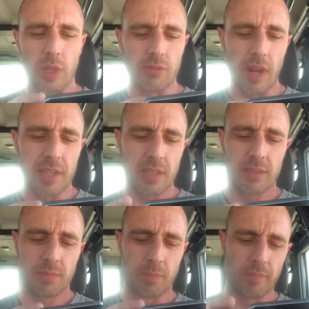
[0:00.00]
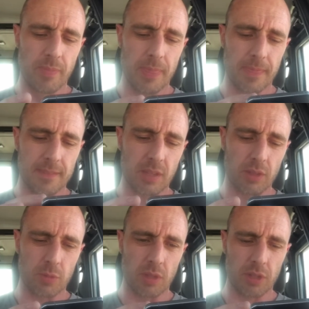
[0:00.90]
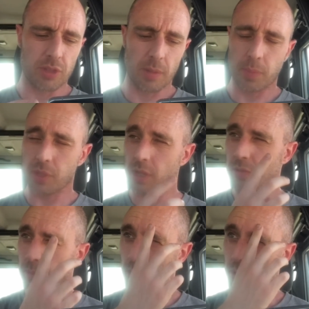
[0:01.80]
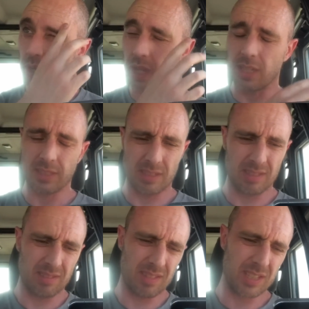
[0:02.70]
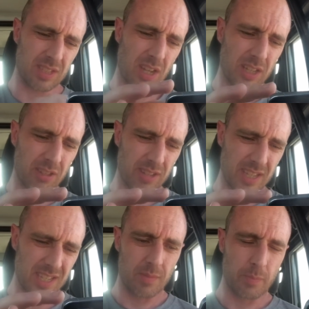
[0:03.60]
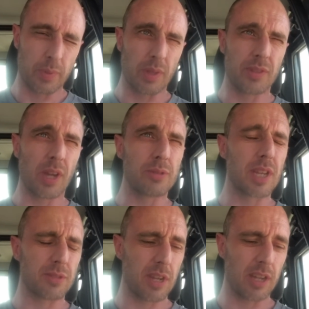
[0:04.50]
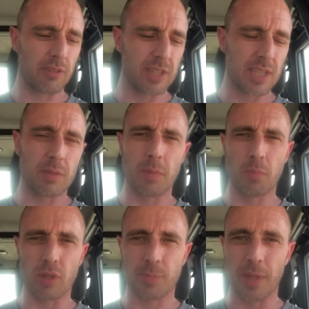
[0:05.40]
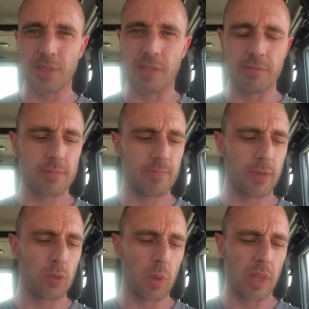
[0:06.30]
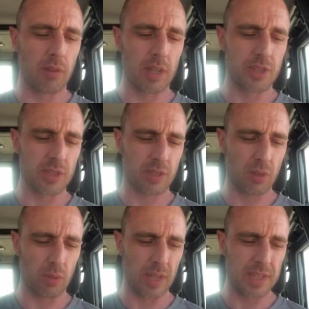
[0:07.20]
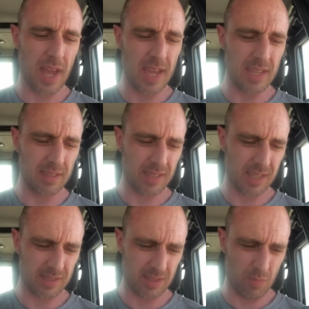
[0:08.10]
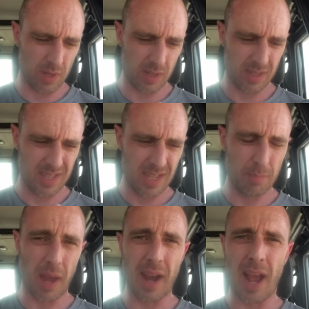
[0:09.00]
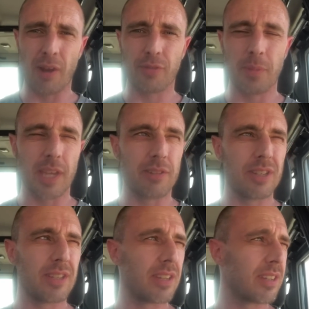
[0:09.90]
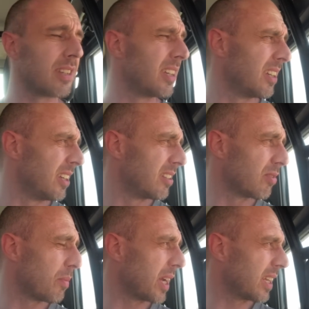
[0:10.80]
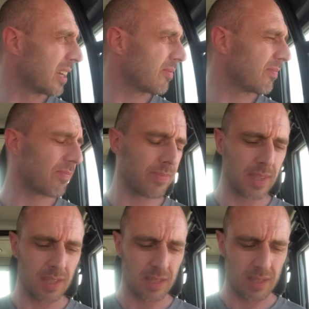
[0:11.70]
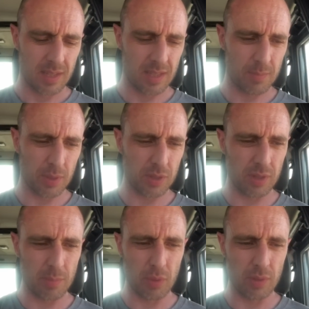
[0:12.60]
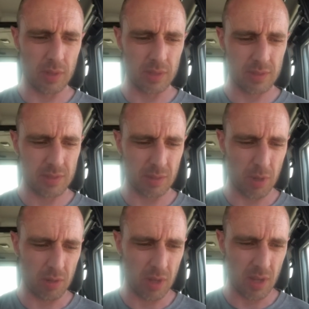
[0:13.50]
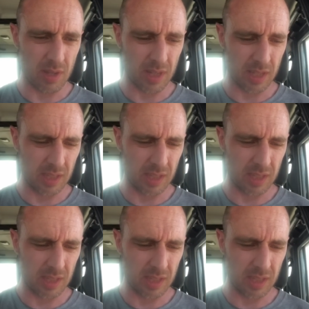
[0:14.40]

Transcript: red. So it's whether I try and push over the border into Hungary, but the hotels in Hungary seem to be more expensive, or whether I just call it a day, get somewhere about an hour from here in Romania, and then push on the border tomorrow early.